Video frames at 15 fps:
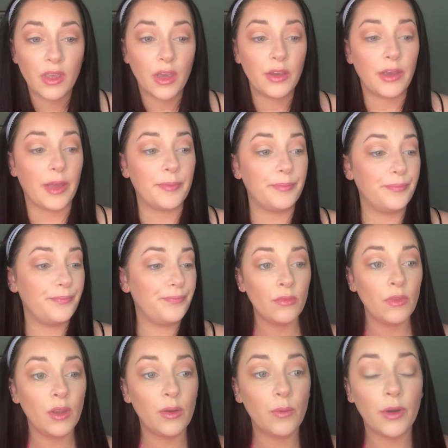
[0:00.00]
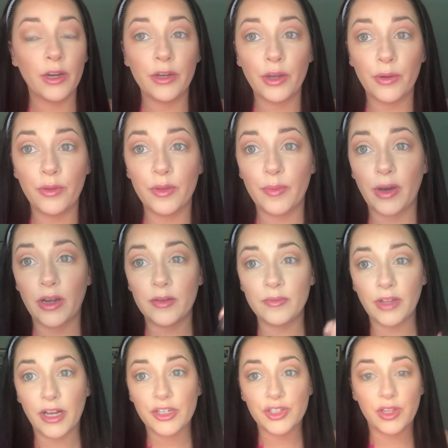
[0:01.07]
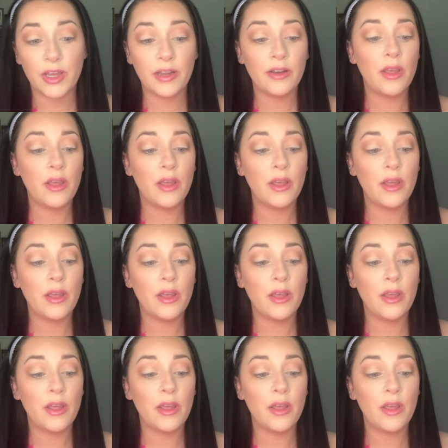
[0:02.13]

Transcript: Okay, we're gonna go on the bottom lash line